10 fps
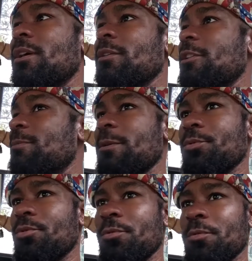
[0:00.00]
These
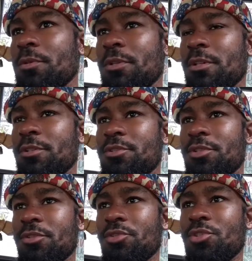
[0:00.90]
people who they're
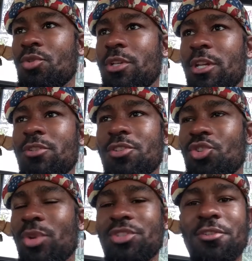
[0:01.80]

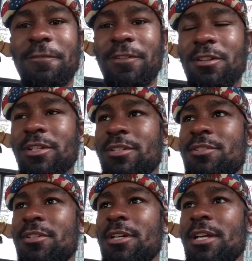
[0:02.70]
so into their
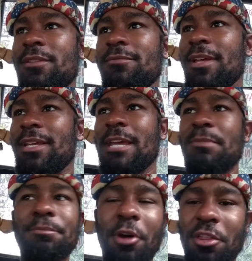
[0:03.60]
feelings, they can't
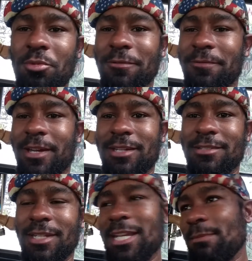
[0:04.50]
be bothered with
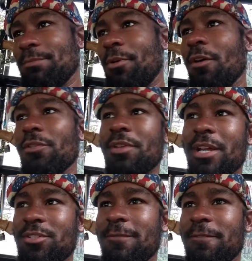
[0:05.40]
facts. They can't be bothered to
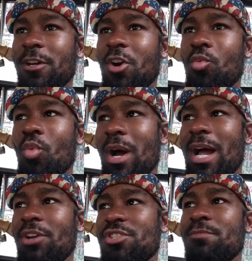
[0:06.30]
actually figure out
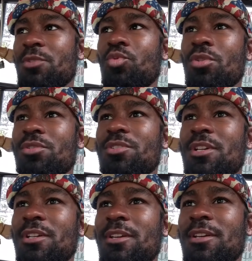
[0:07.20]
how something works,
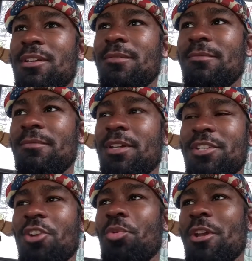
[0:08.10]
because
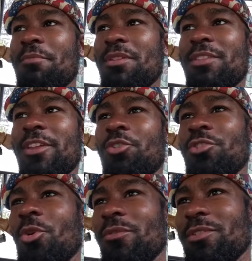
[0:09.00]
they don't want to admit that they
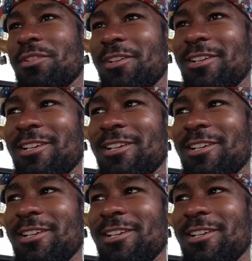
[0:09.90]
don't know everything.